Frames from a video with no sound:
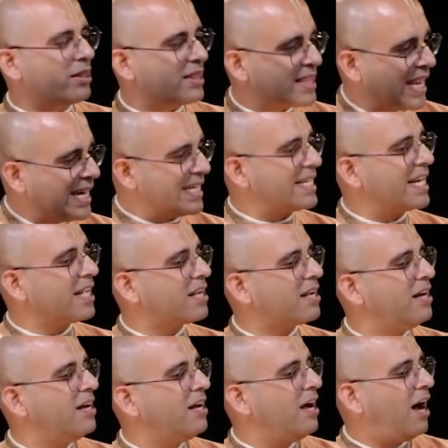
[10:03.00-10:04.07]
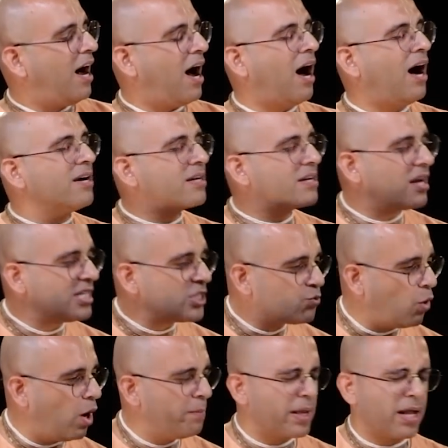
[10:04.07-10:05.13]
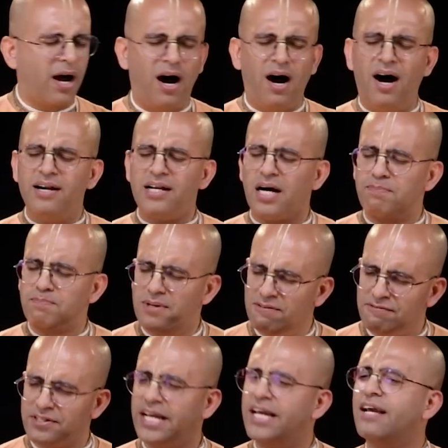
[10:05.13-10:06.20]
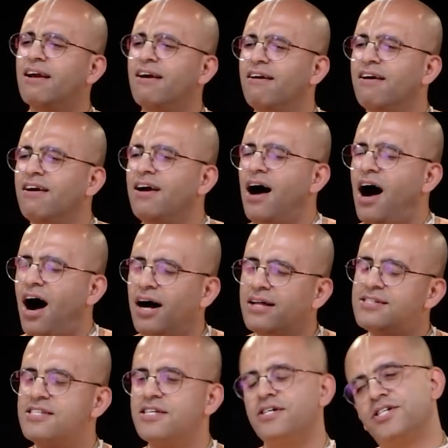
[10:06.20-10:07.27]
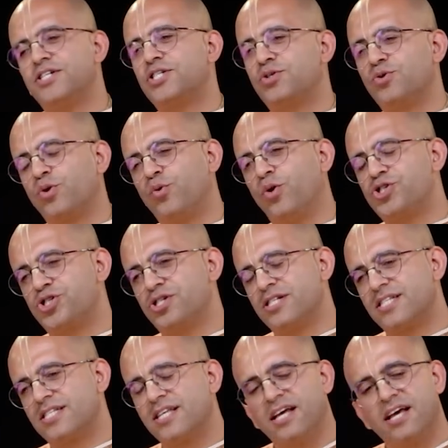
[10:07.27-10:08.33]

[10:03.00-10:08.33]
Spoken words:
authentic, heart transforming, heart uplifting answers to the questions.